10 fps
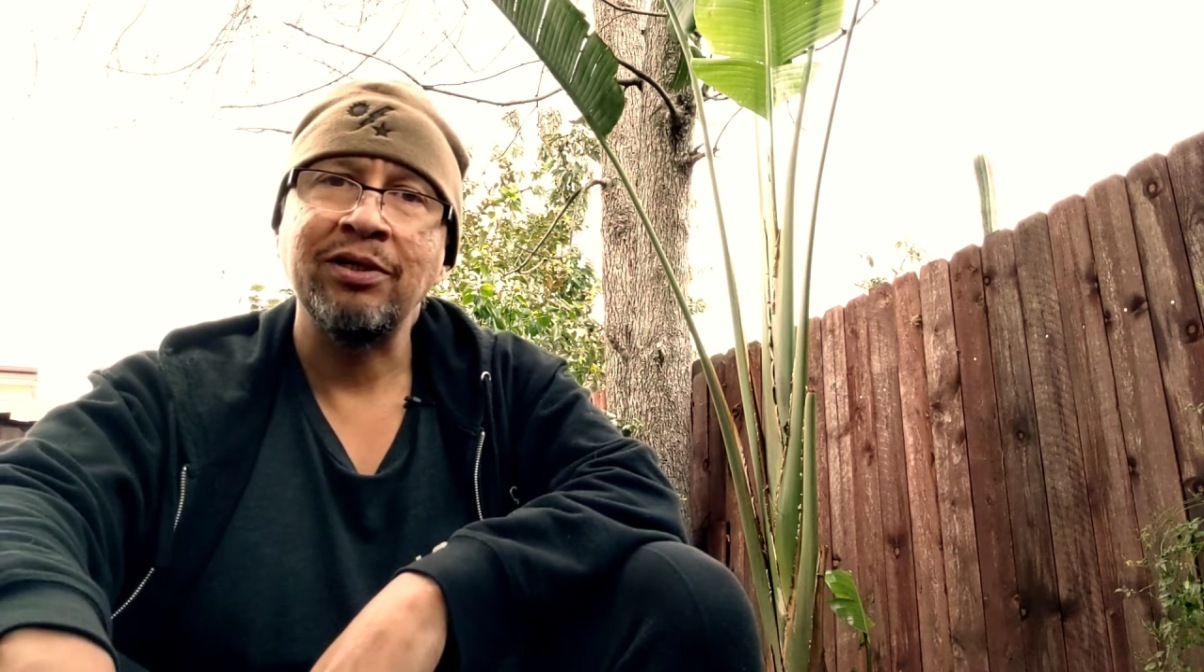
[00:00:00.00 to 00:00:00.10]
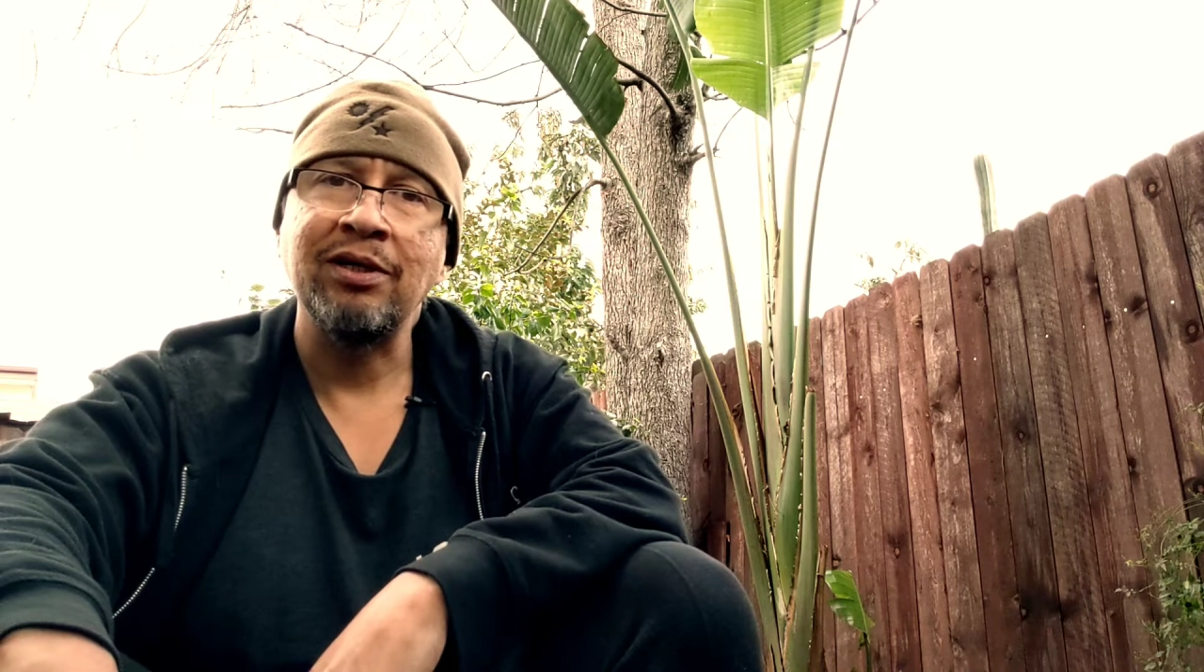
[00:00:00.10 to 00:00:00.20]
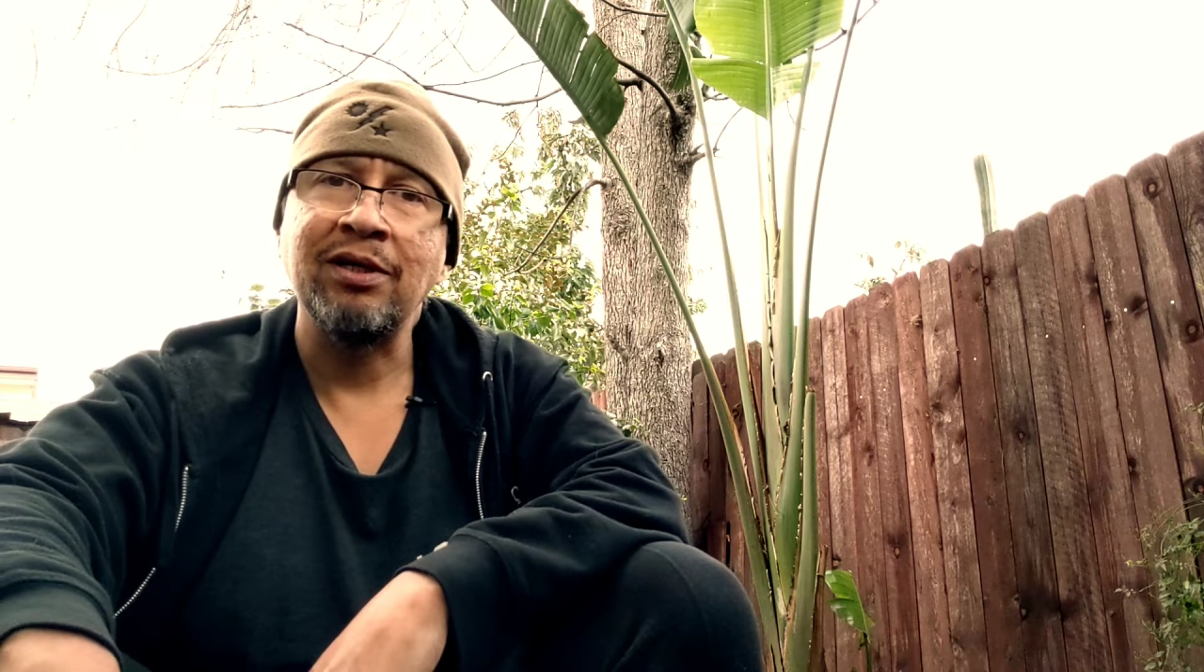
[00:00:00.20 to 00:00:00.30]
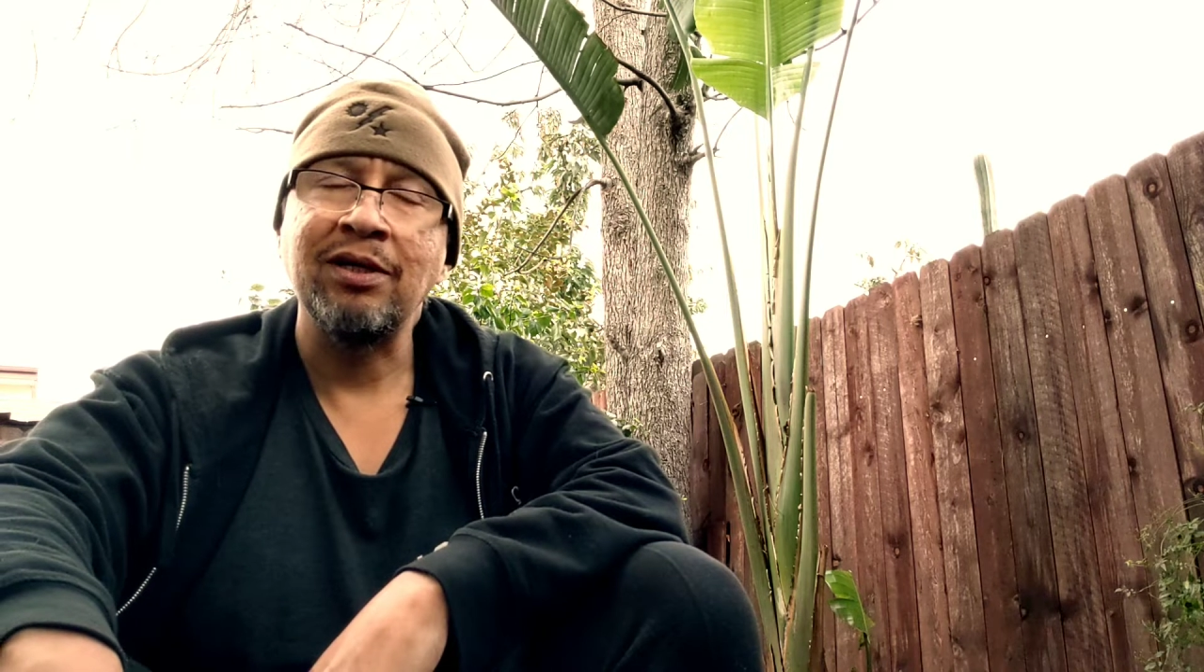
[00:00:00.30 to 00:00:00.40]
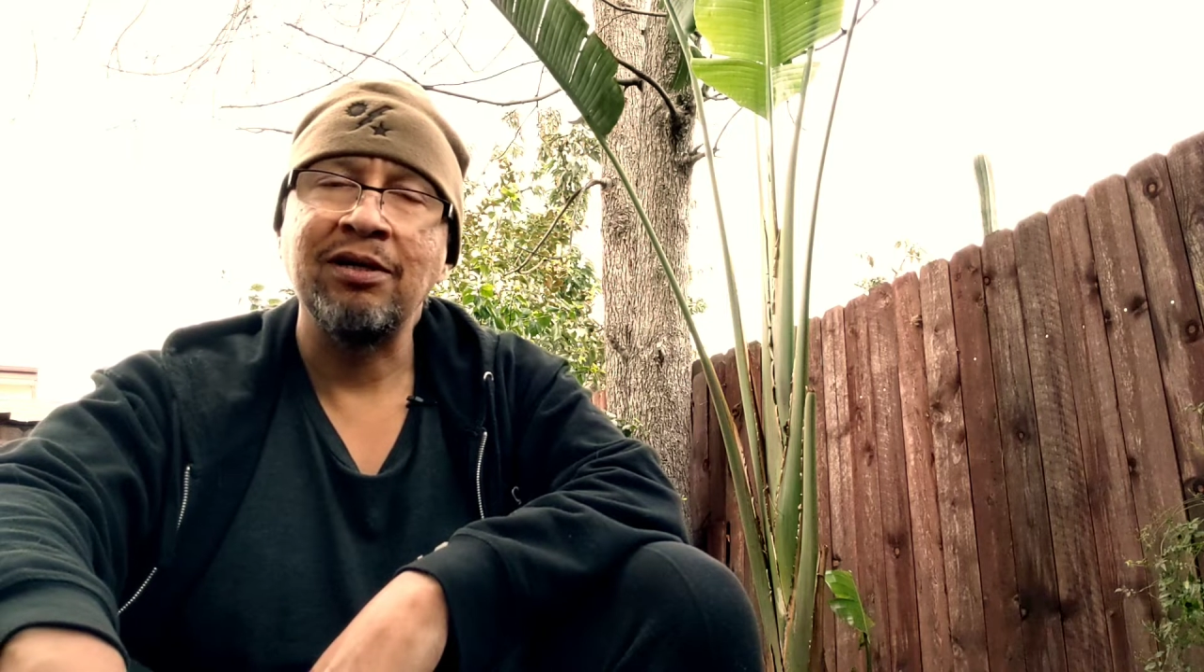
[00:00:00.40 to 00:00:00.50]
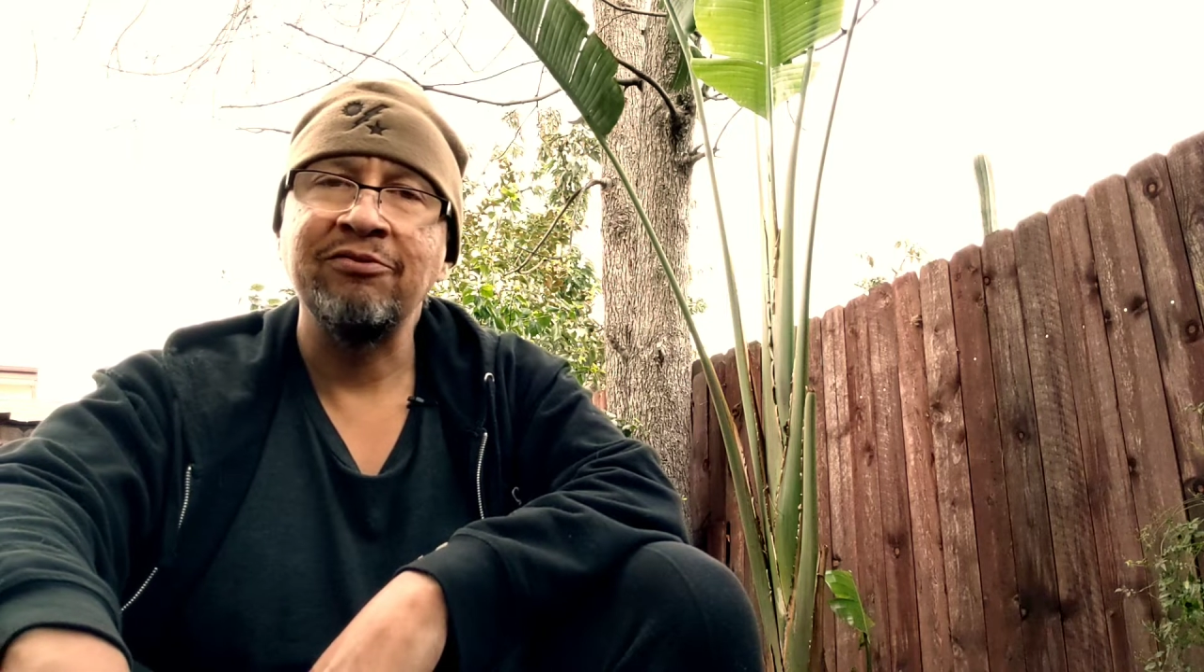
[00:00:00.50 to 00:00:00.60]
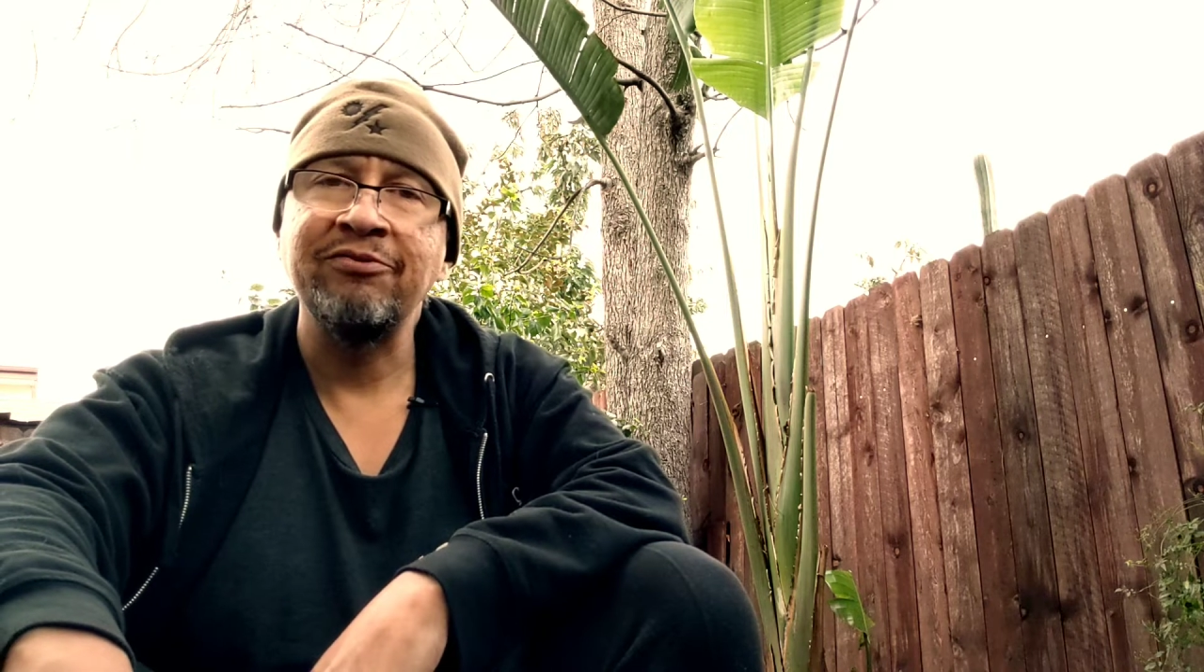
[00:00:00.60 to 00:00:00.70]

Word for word: uh,